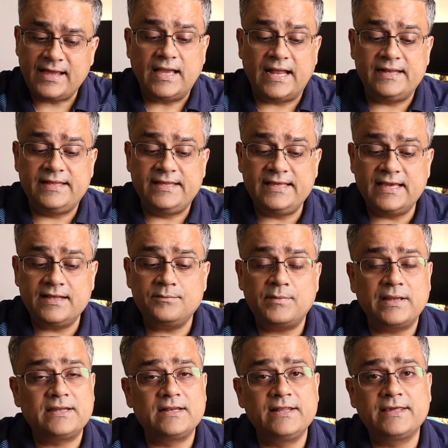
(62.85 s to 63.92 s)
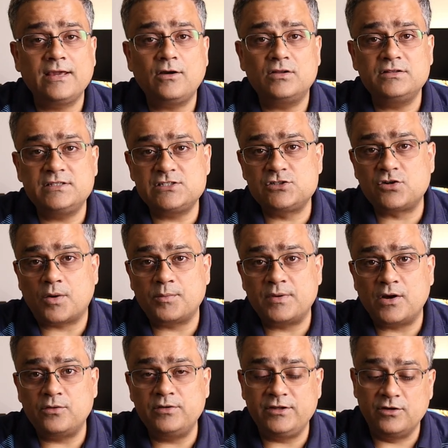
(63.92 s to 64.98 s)
And here, by clicking on this drop
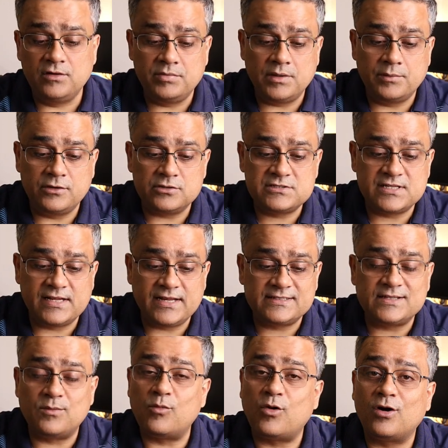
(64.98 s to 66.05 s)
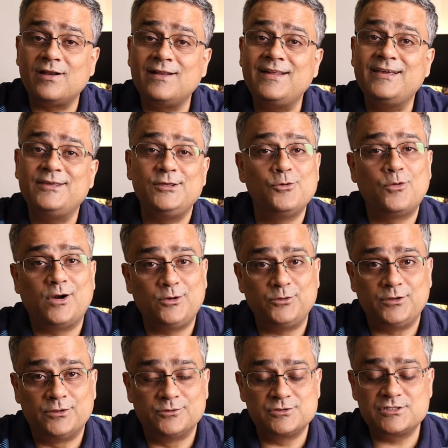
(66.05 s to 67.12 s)
down, you'll be able to select the model you want to
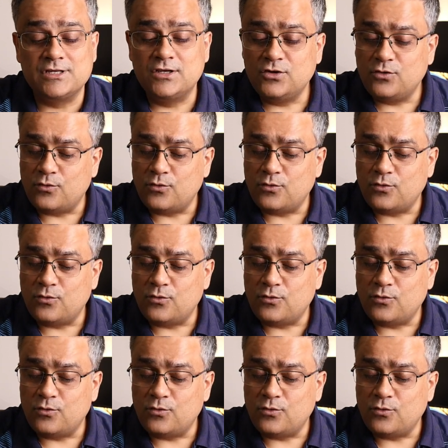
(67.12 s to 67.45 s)
use.